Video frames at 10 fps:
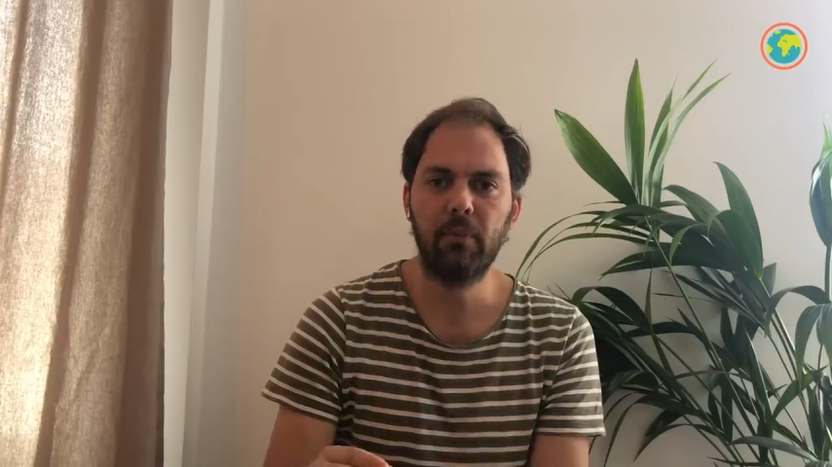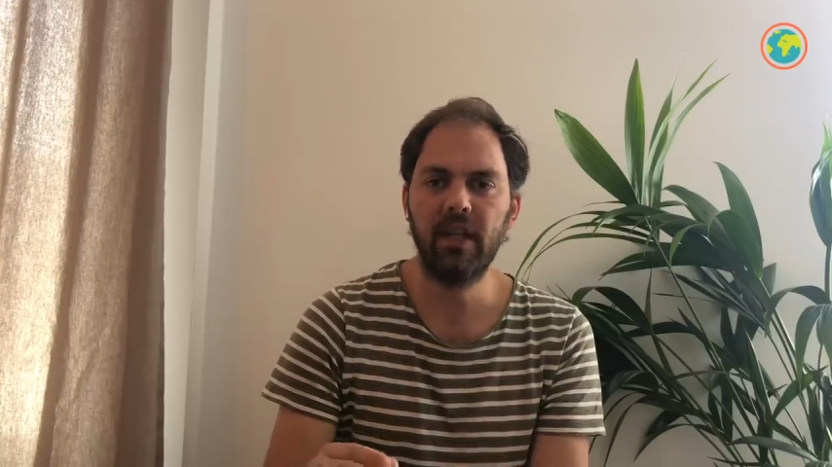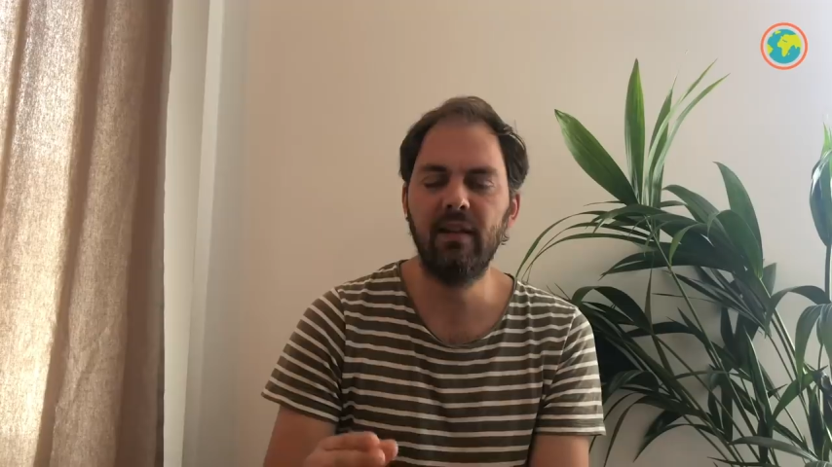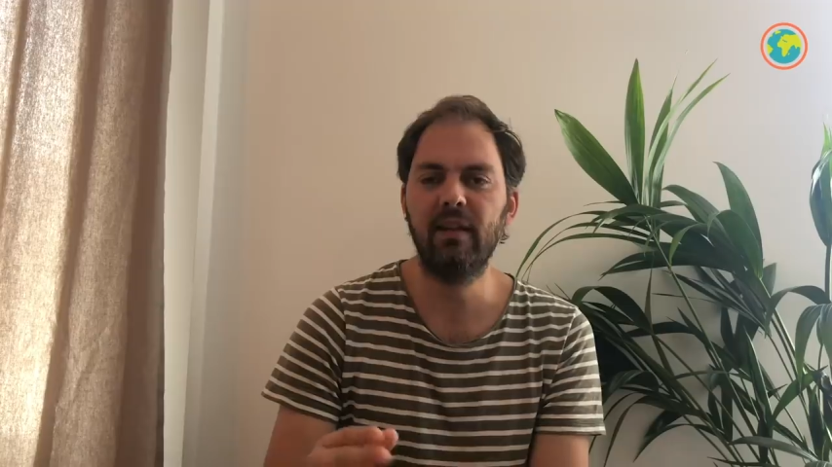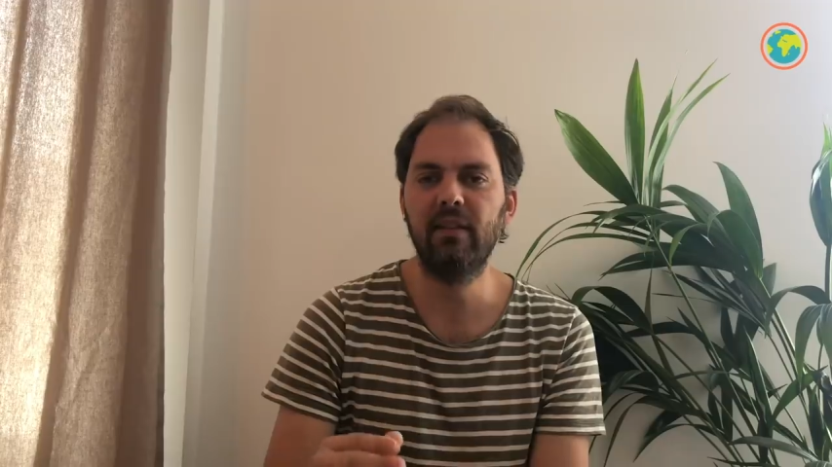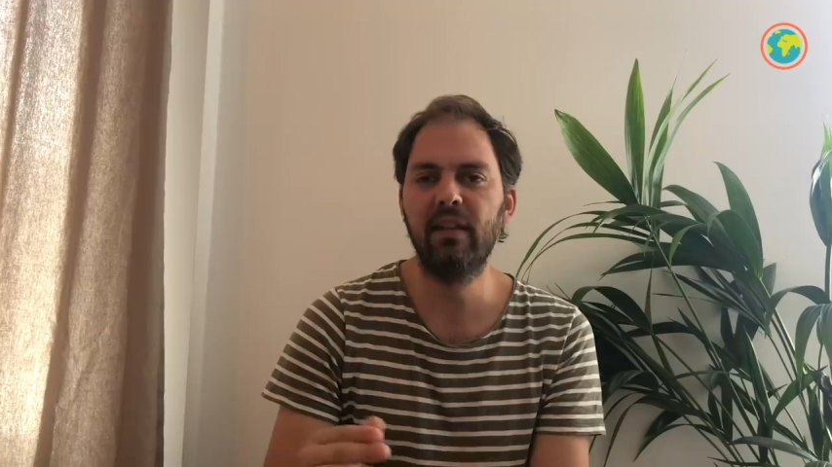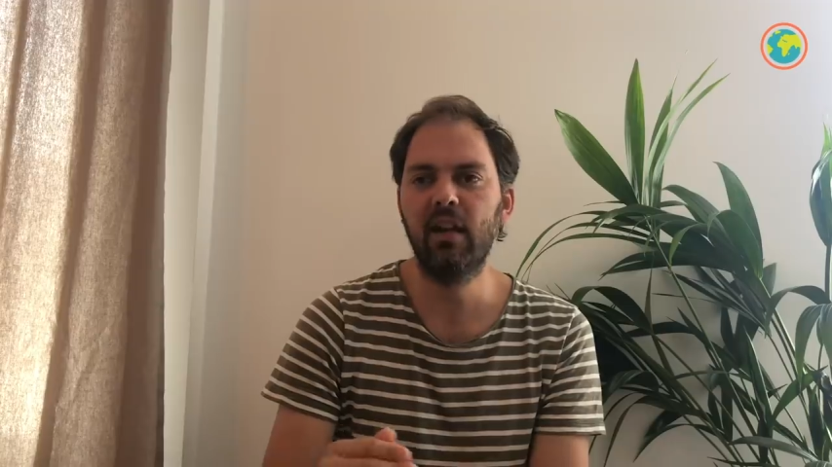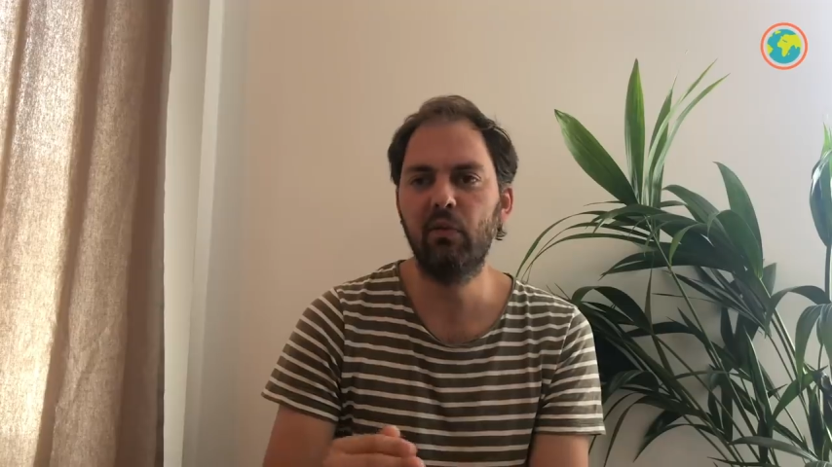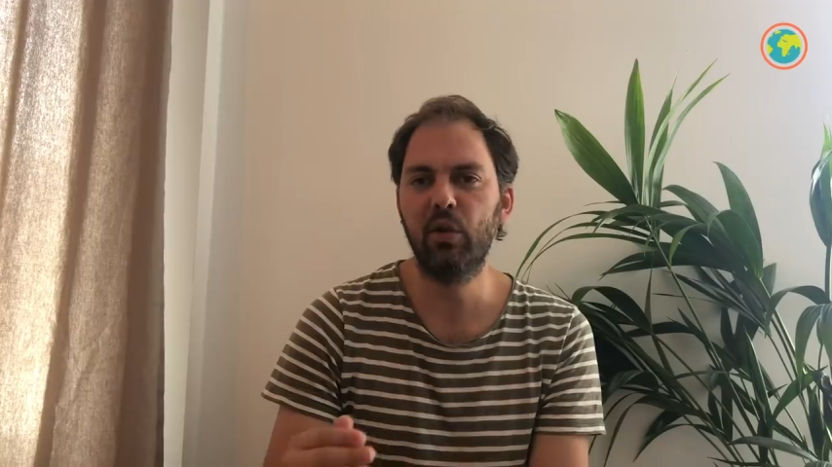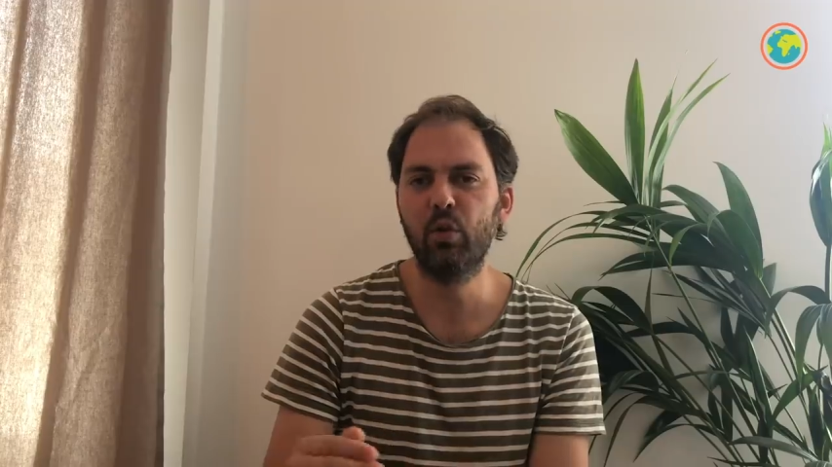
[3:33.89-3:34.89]
In
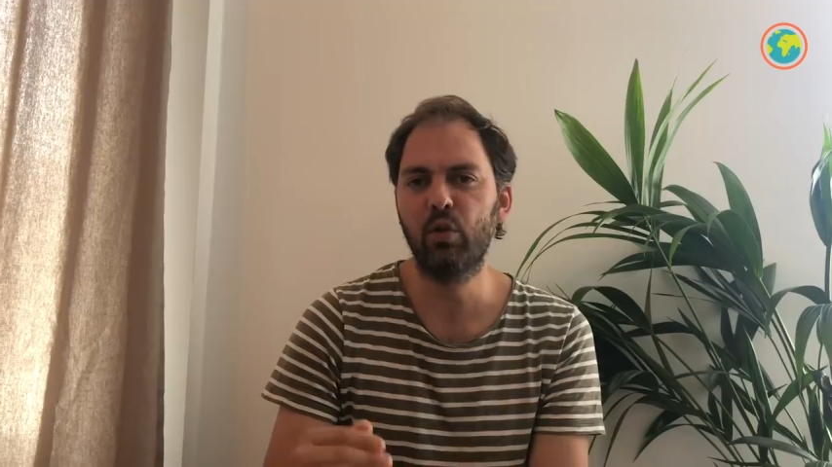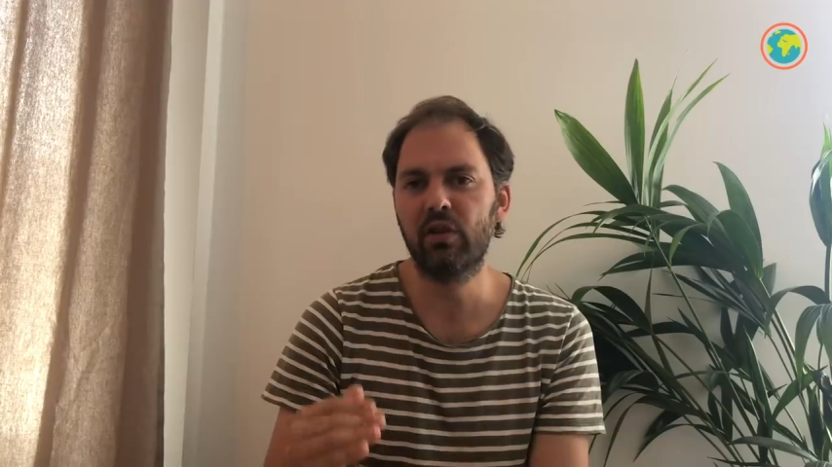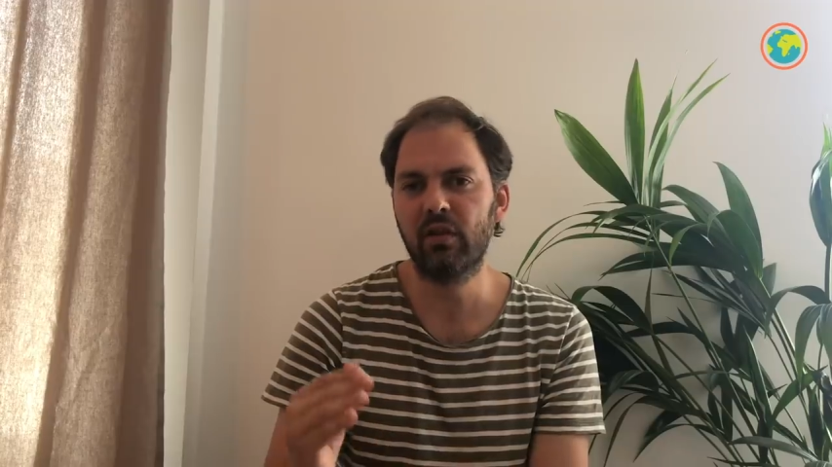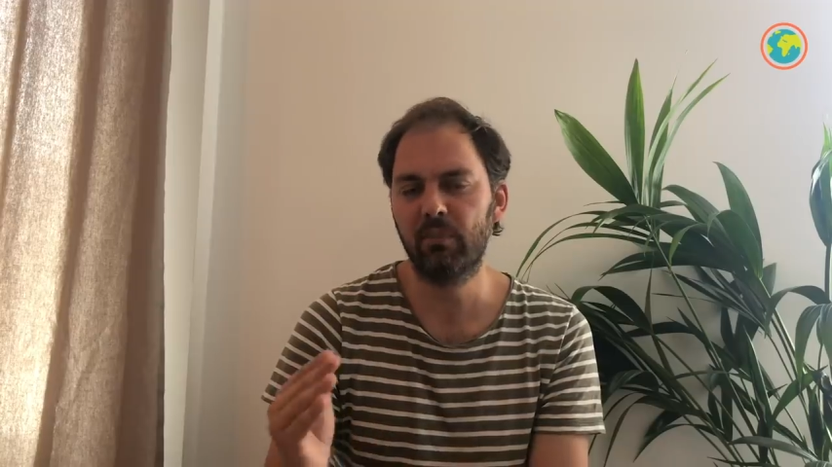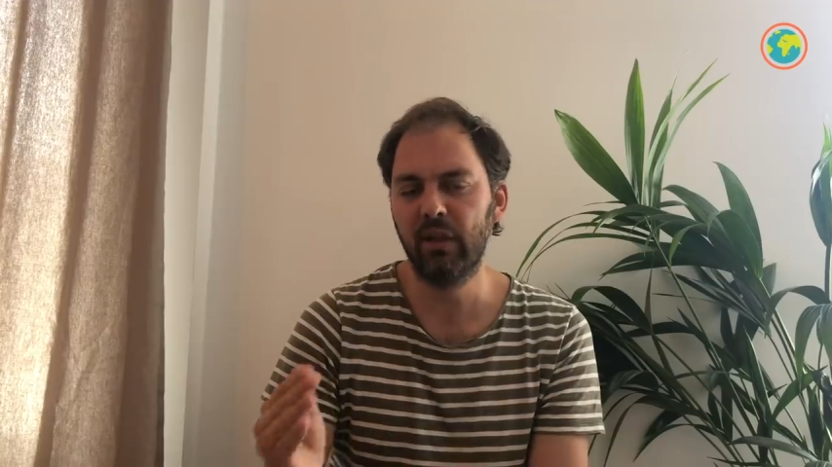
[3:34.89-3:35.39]
India, we couldn't start